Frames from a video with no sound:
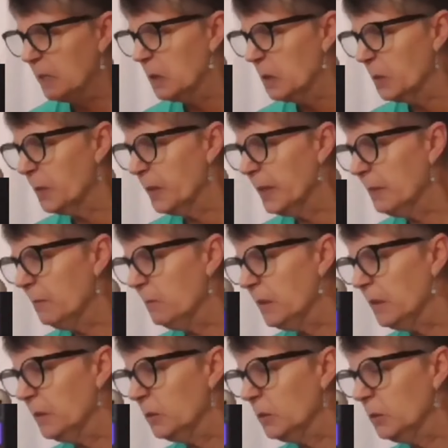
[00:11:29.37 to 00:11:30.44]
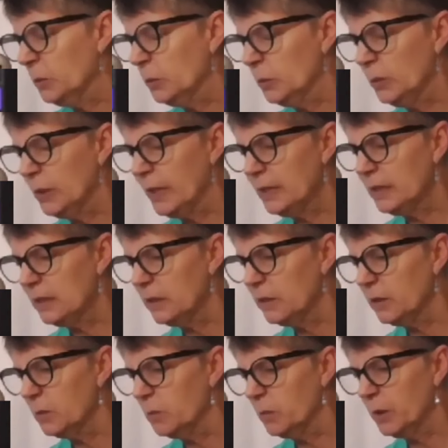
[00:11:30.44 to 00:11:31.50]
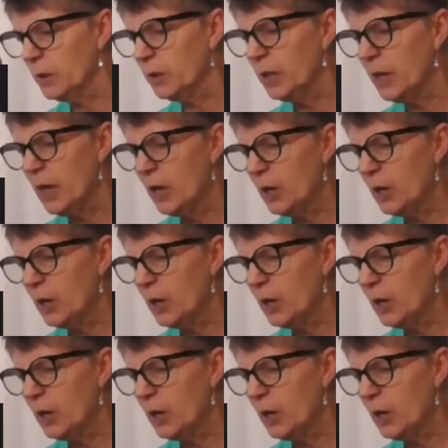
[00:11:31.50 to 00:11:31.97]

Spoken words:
Grim. Ooh, that's a good word.